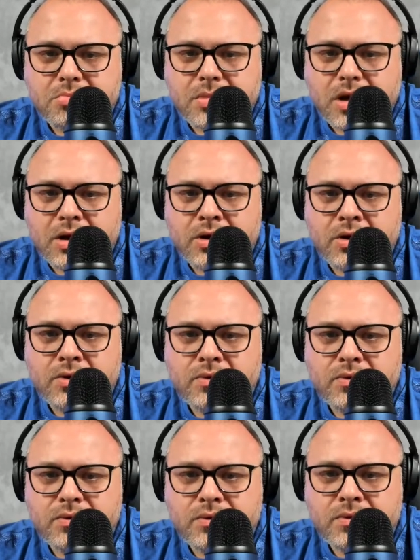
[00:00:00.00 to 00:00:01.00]
A
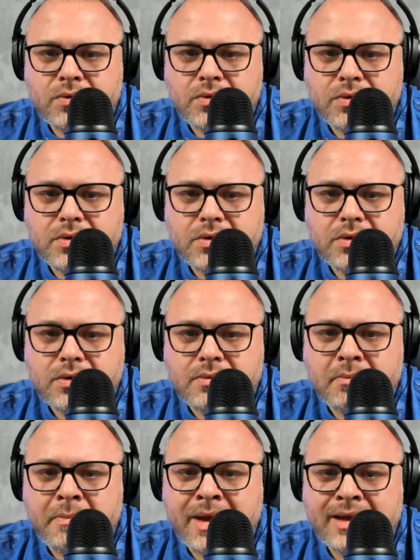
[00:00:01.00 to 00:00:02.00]
new
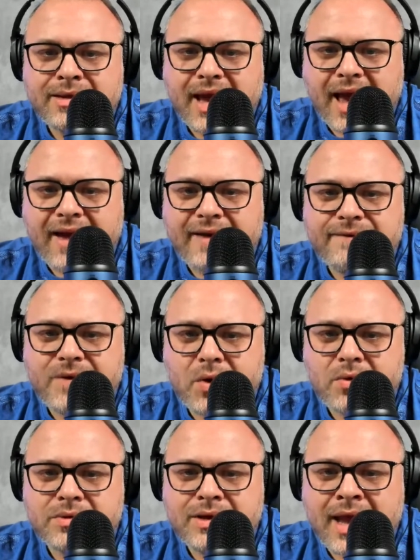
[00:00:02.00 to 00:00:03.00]
mint
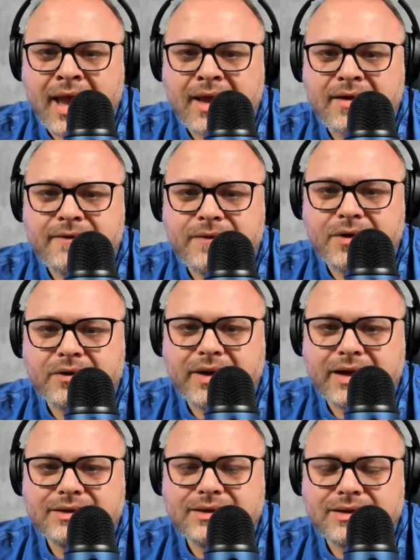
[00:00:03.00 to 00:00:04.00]
iPhone 10 for
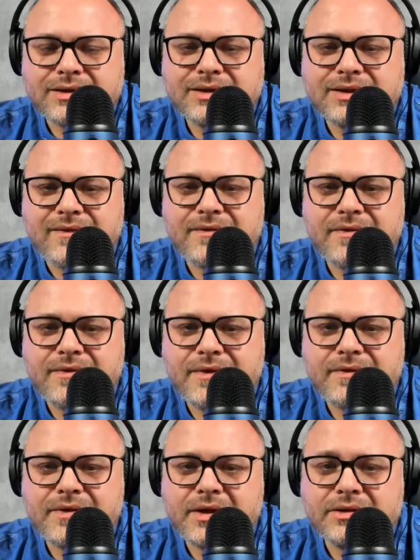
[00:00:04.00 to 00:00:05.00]
less than
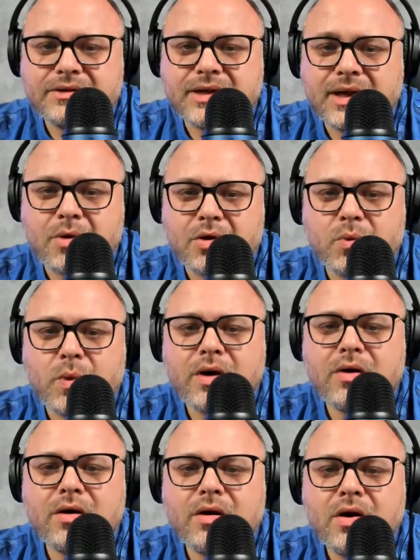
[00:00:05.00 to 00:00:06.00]
$750 somewhere.
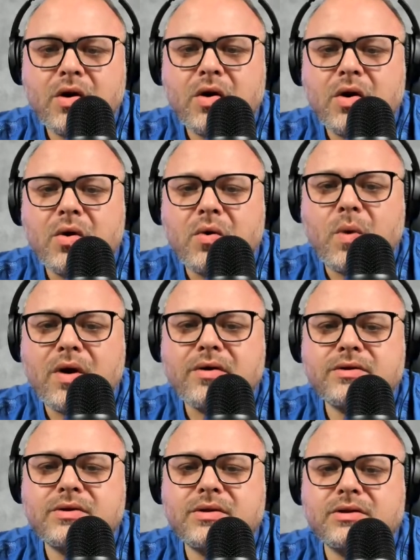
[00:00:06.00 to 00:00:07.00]
Where
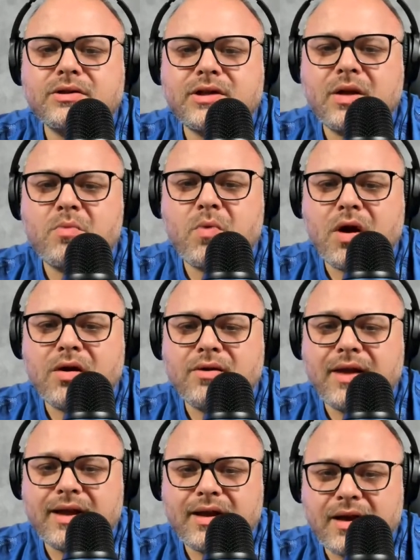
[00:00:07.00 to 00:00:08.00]
is the somewhere?
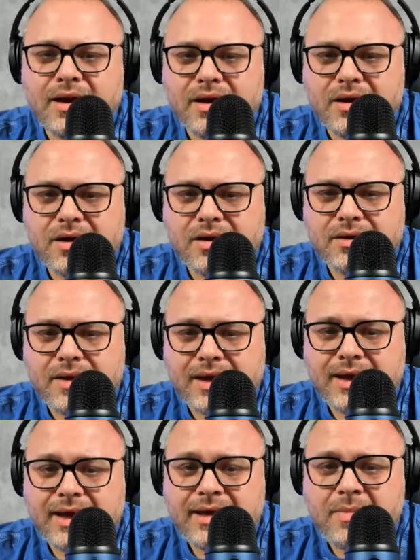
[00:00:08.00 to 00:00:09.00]
Like
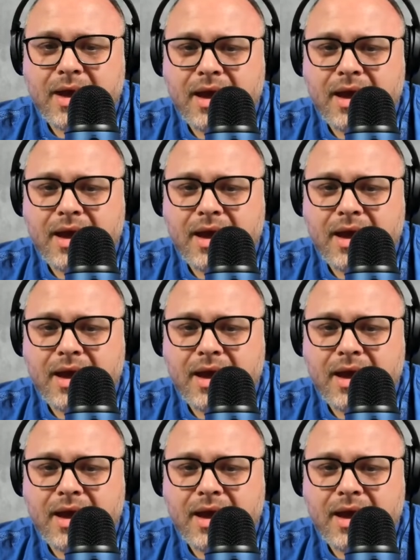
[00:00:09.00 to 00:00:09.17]
eBay?